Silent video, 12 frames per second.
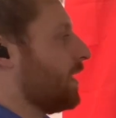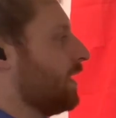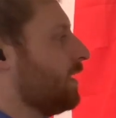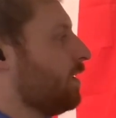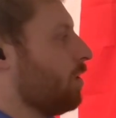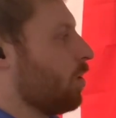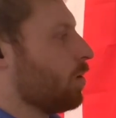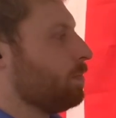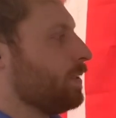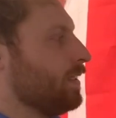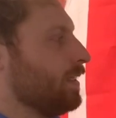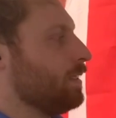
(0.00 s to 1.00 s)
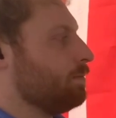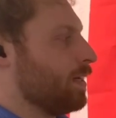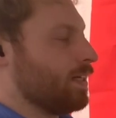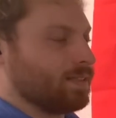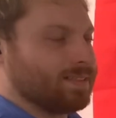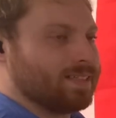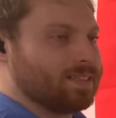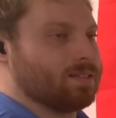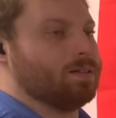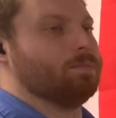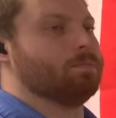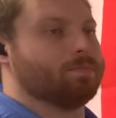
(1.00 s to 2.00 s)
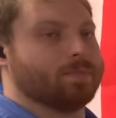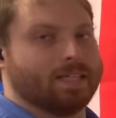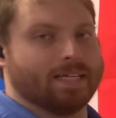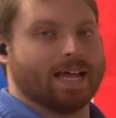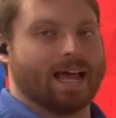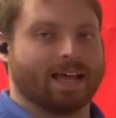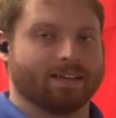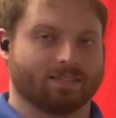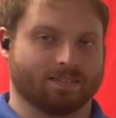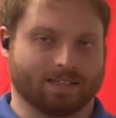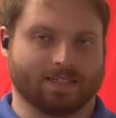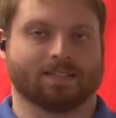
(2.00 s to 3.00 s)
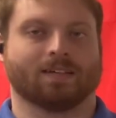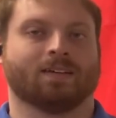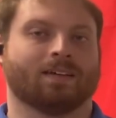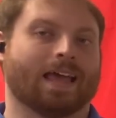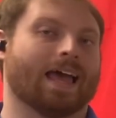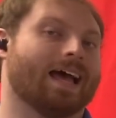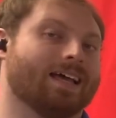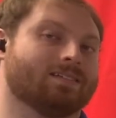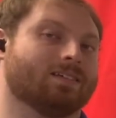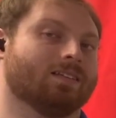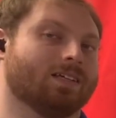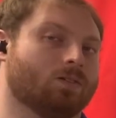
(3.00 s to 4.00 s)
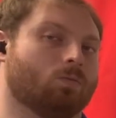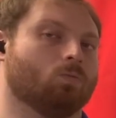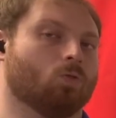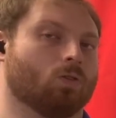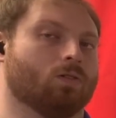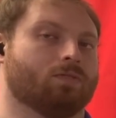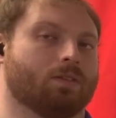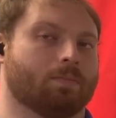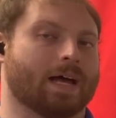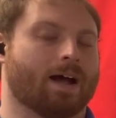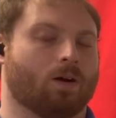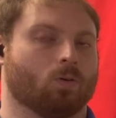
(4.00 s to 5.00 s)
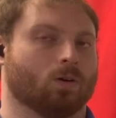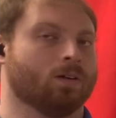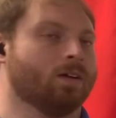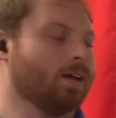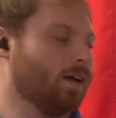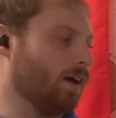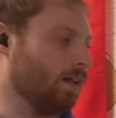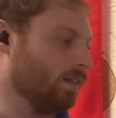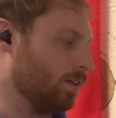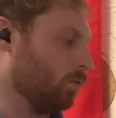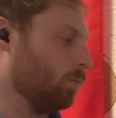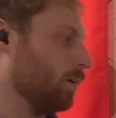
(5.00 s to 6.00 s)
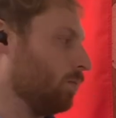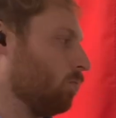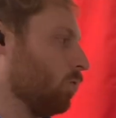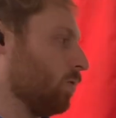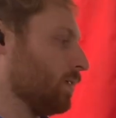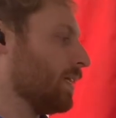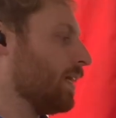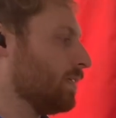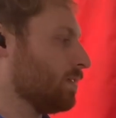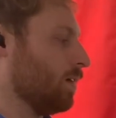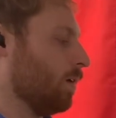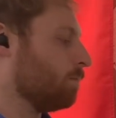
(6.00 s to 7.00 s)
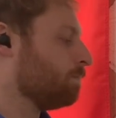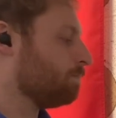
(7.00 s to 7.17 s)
in an RPE-based system, the athlete has a little more of the power, a little bit more say-so.